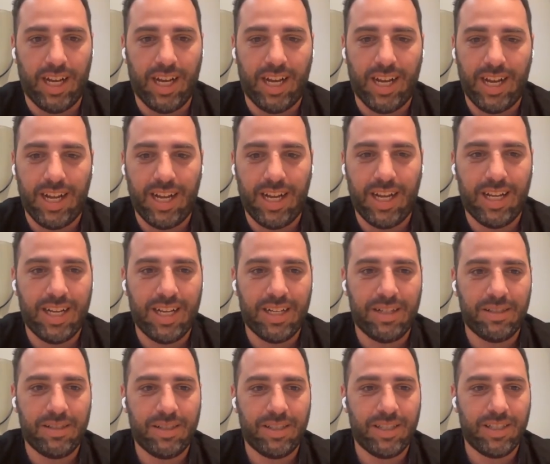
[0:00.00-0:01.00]

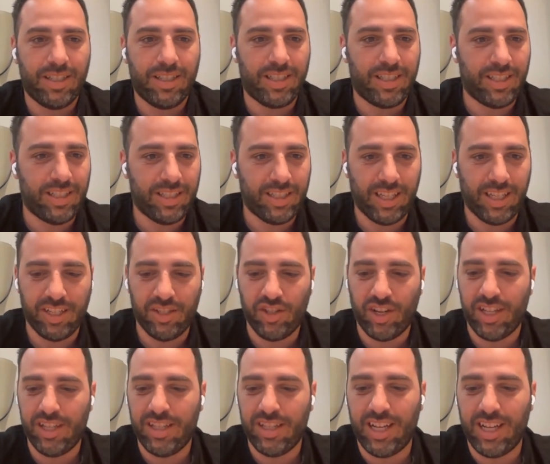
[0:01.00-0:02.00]
The
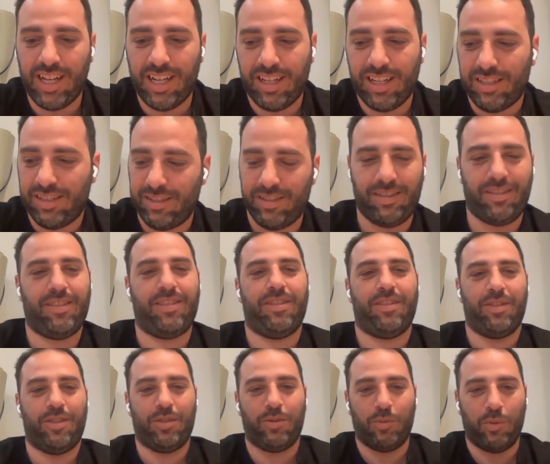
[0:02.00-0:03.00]
agenda,
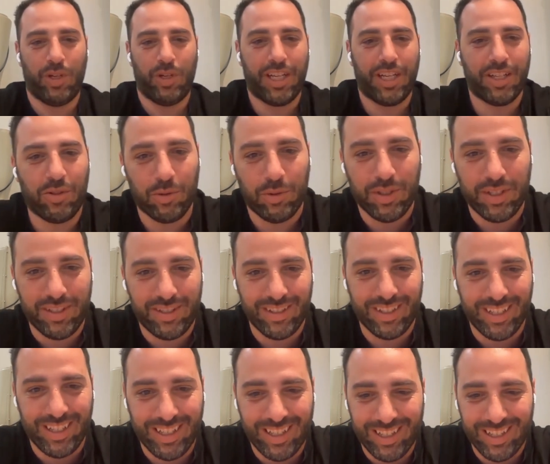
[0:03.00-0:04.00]
we'll get to it
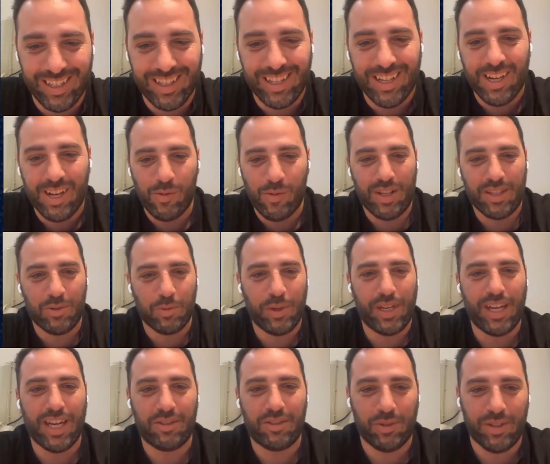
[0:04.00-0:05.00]
once
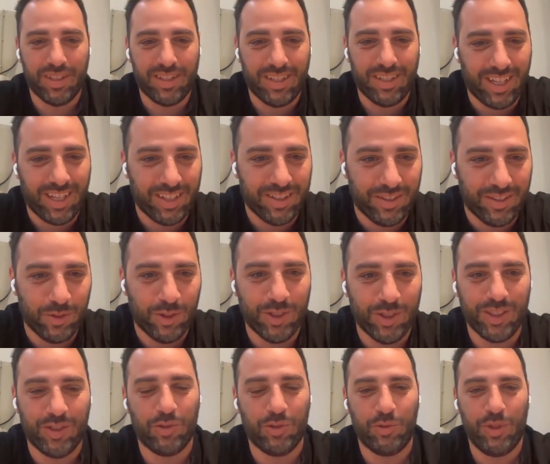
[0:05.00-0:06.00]
we get to it. I don't
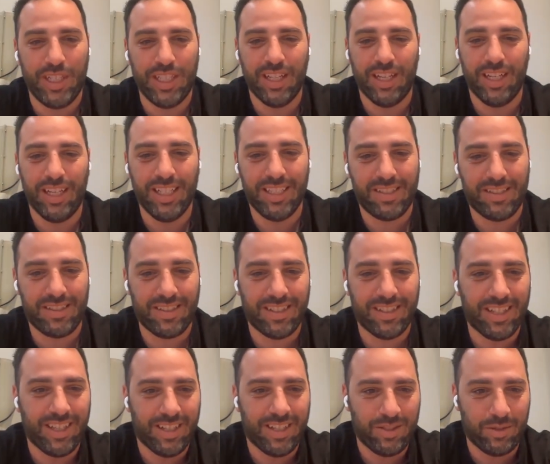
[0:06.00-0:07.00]
want to read the
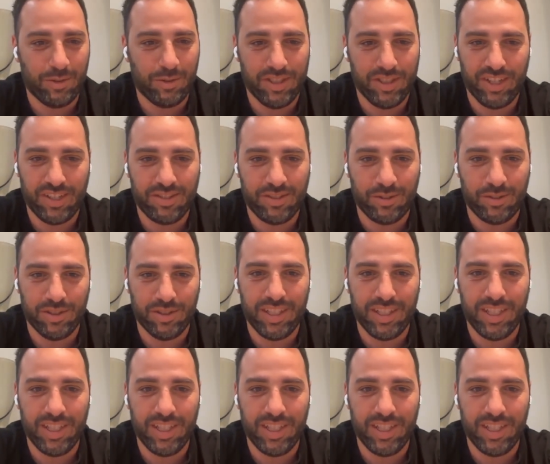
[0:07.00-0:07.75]
list, so we'll just